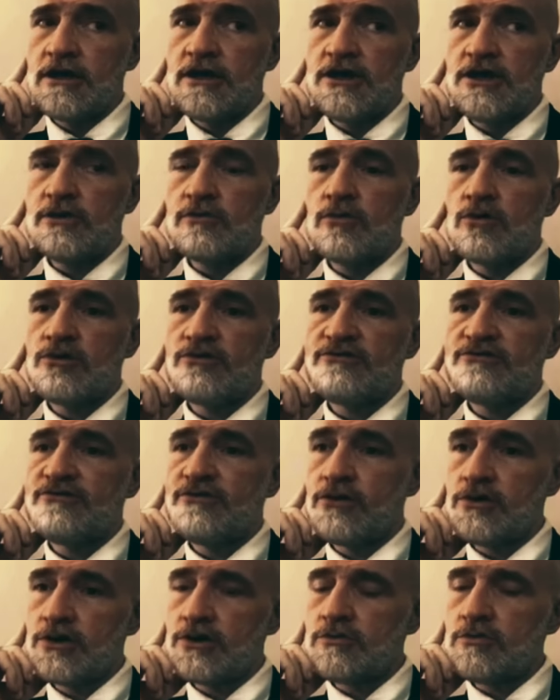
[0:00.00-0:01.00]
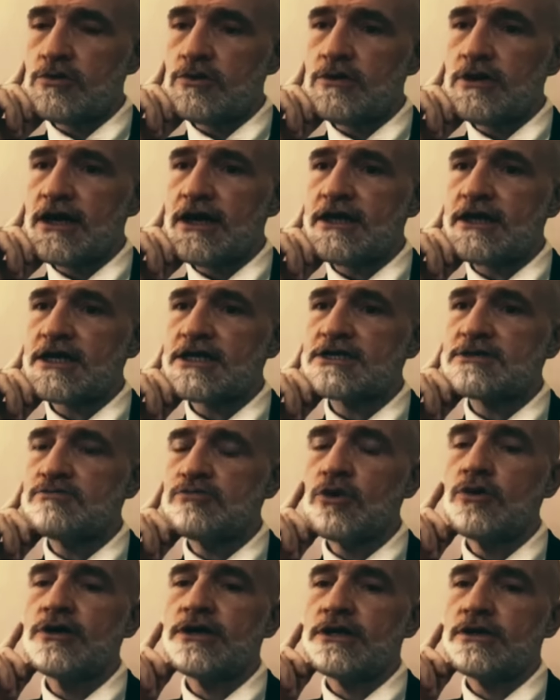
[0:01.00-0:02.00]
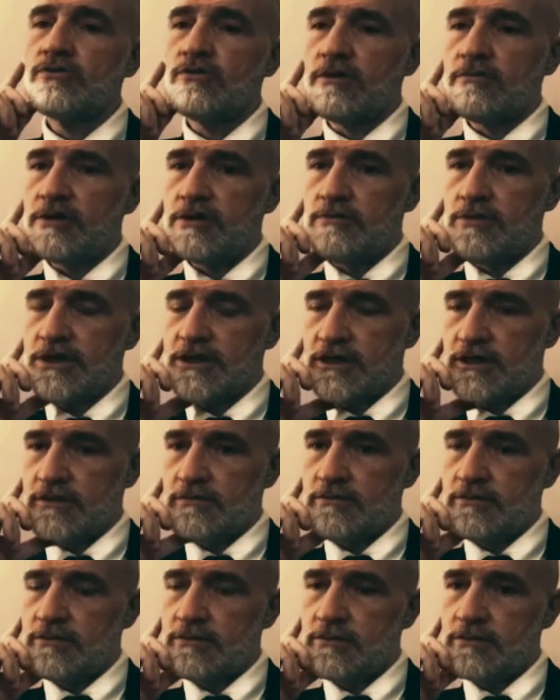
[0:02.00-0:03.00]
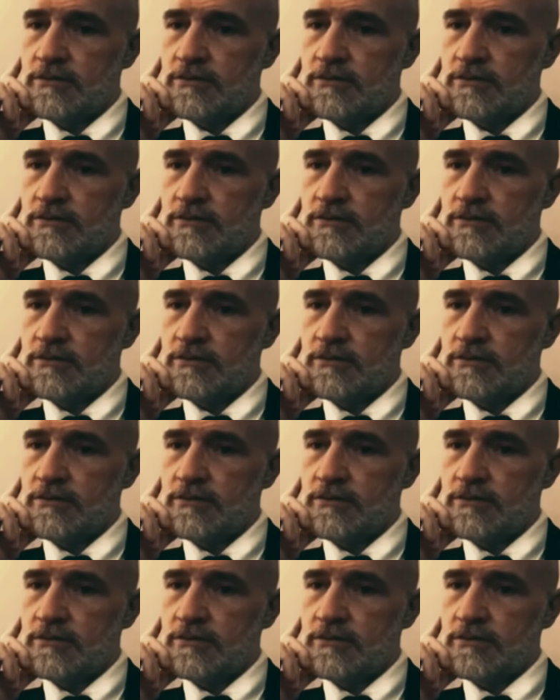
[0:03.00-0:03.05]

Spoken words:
the more vulnerable and exploited women become,